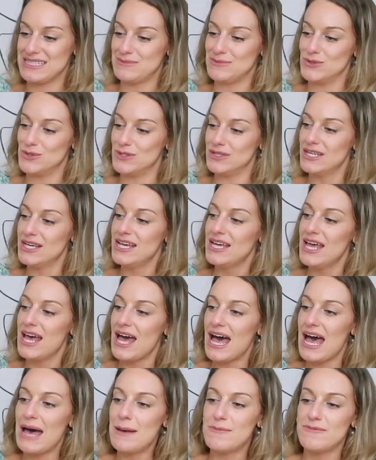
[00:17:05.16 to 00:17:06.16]
this small.
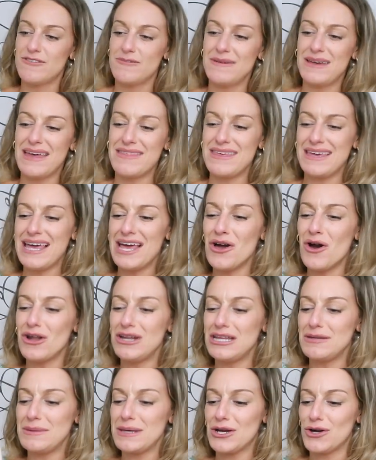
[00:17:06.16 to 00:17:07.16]
Um, for me, I think it got a
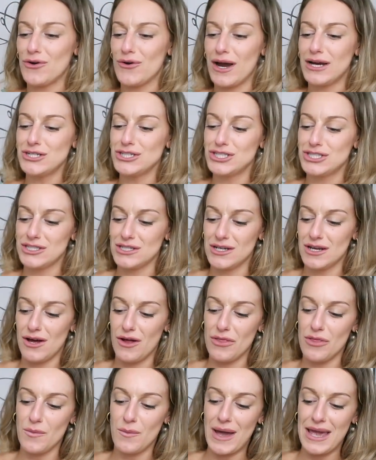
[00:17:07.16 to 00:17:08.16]
little bit crushed
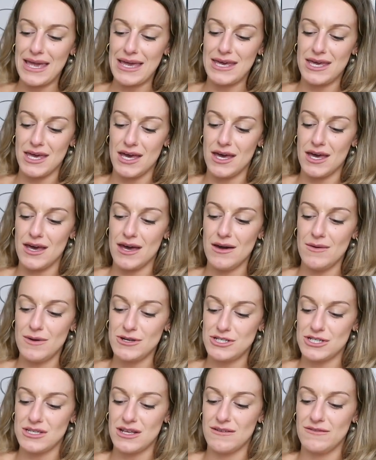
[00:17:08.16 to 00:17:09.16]
on the way here,
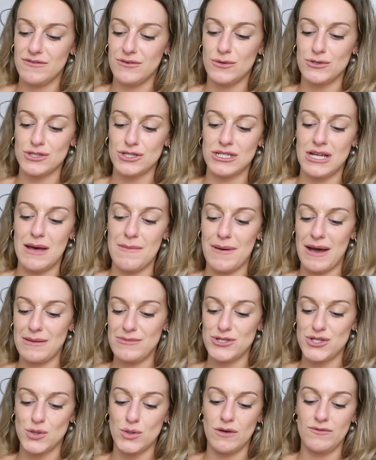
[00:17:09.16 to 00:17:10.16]
which is unfortunate, but I'm
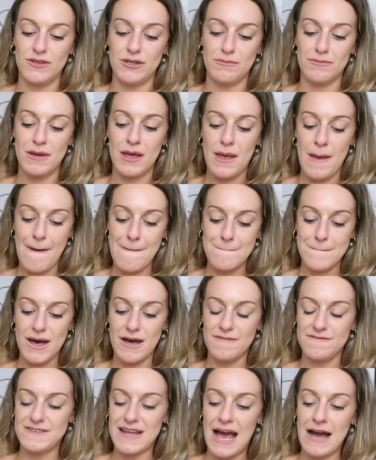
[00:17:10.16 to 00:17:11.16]
sure if you
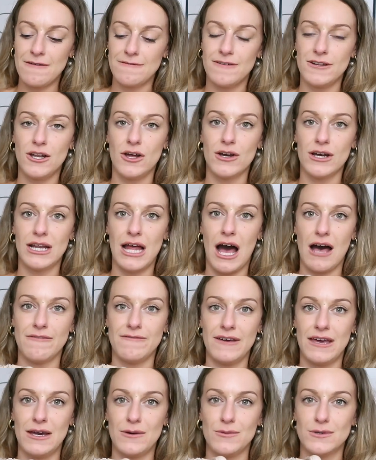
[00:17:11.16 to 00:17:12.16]
puffed it out for long
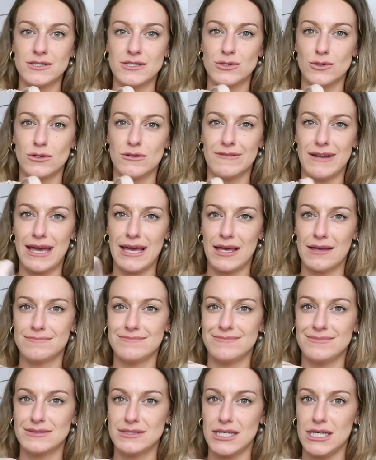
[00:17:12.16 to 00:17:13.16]
enough, it would sort of
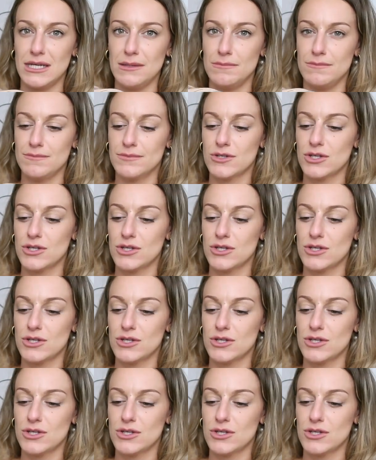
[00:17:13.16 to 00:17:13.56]
like de